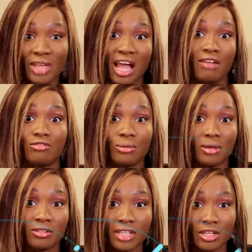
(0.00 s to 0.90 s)
have
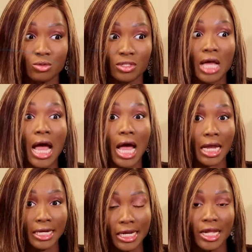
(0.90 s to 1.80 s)
normal size ones
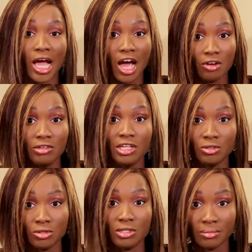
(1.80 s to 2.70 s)
and they are really
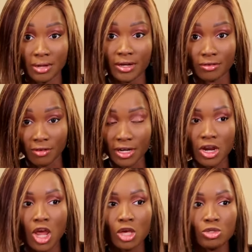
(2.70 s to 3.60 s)
good in bed, right?
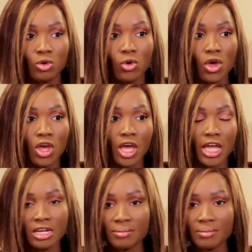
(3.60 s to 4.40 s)
So it